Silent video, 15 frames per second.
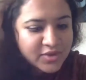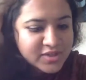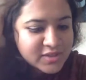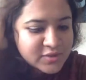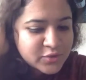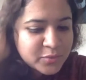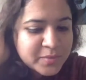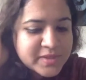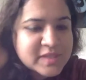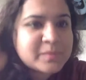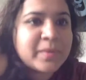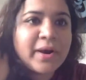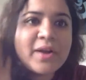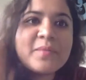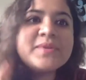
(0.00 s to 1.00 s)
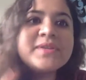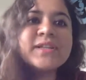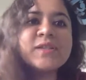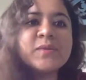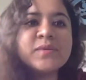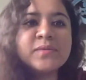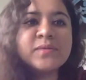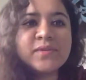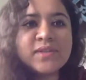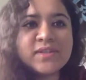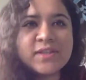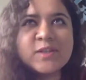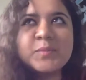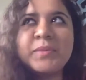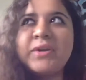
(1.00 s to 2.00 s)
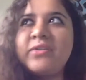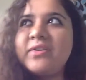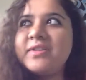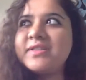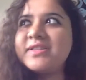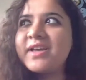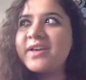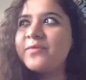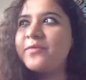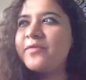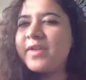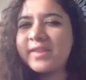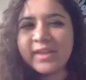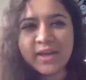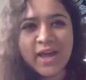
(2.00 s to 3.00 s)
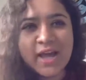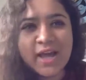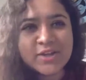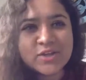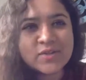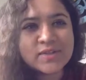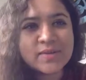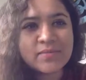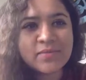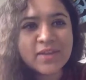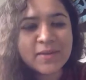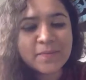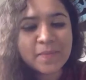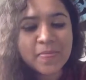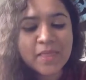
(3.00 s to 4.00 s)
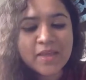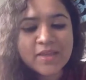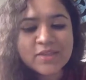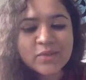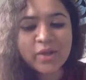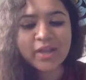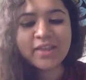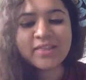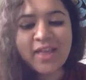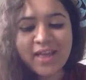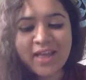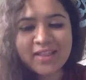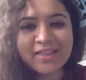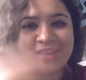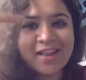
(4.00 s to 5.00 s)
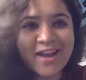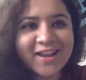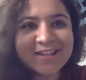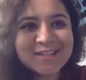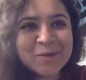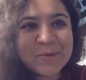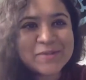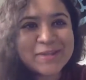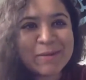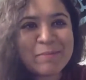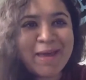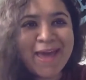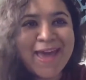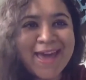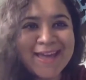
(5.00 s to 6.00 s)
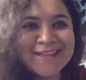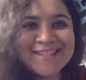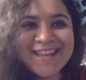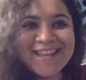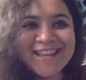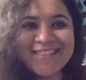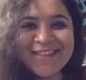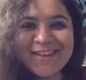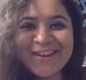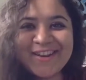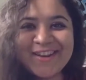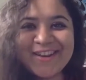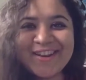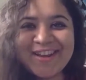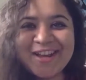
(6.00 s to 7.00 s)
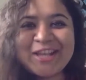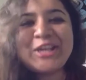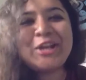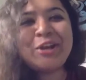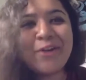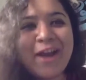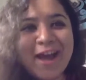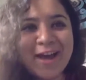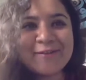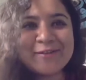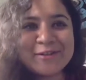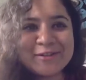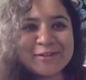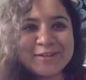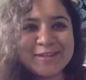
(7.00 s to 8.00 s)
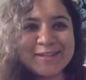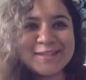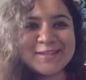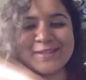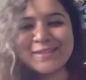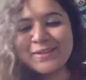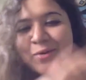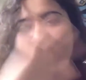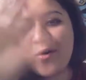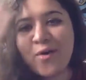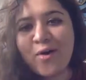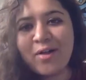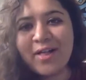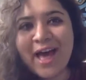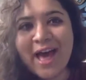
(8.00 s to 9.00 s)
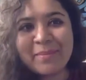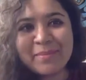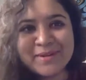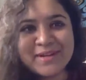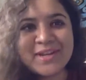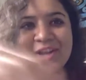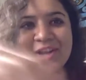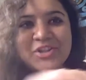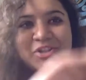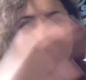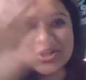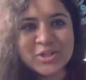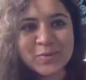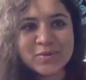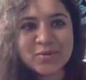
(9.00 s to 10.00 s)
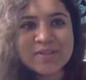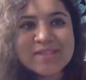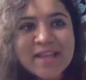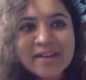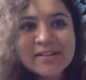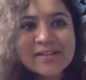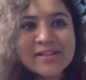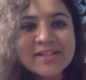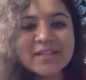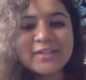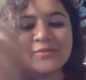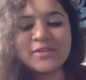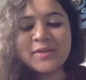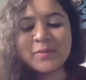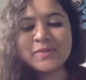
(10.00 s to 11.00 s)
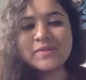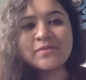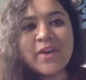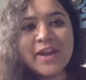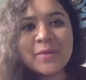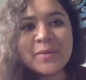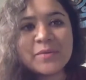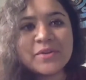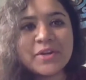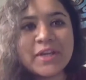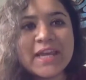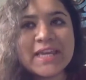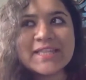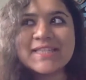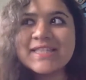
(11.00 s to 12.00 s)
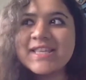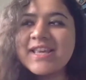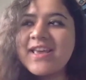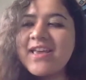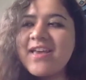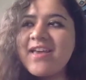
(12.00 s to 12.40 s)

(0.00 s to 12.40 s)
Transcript: just from inspired by this experience, I felt like I had to do something. So like that idea was in my head. And then a year after this all happened, and actually she was all settled and everything was fine with her case,